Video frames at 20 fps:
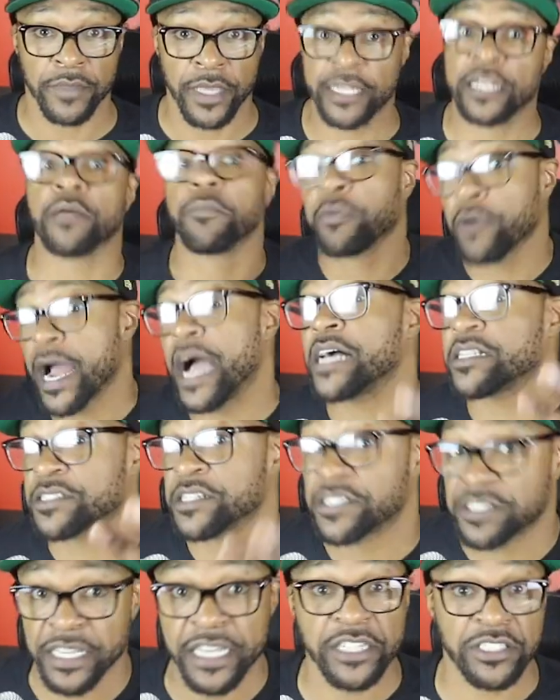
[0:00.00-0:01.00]
and LeBron's
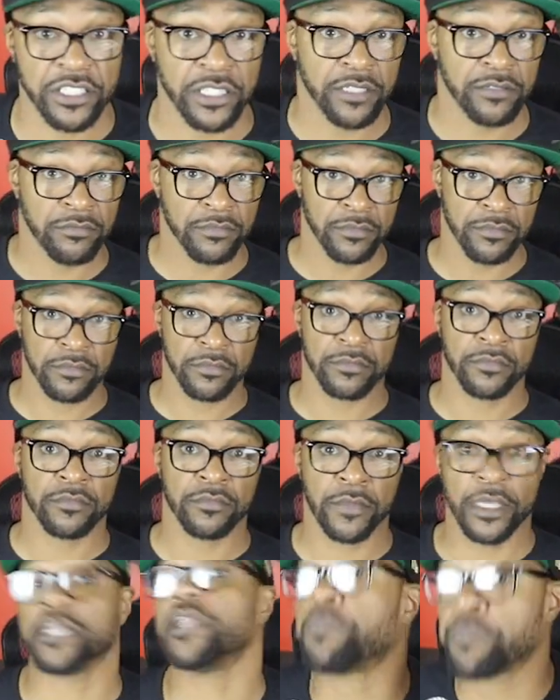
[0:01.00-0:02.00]
decision
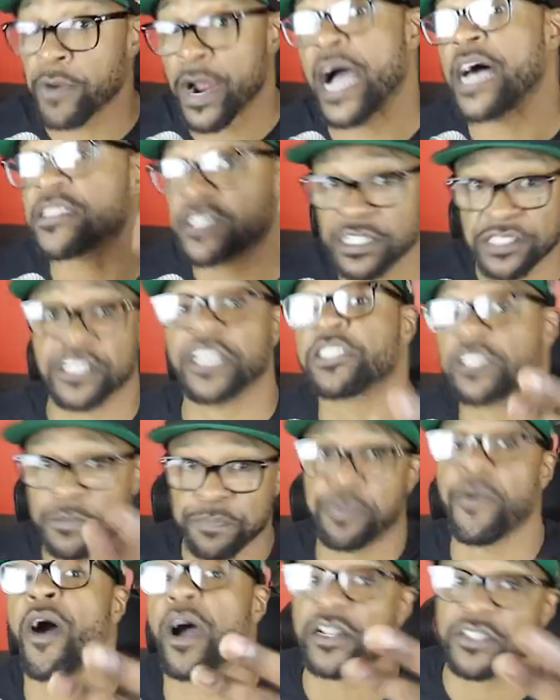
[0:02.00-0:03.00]
and LeBron's
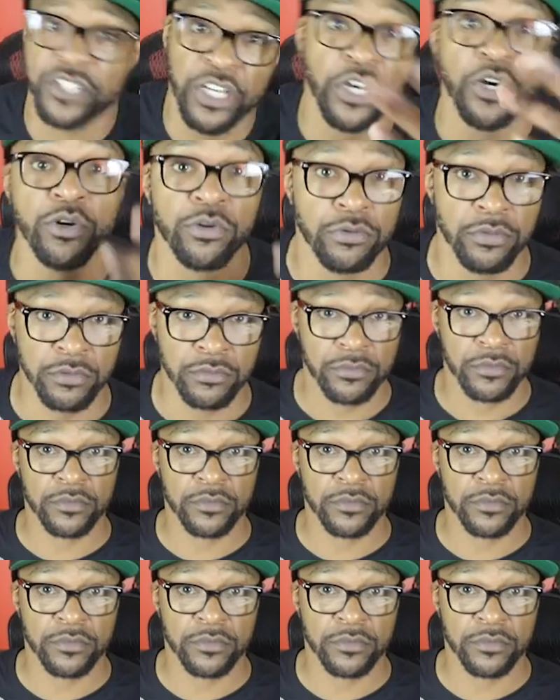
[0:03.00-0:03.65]
decision part two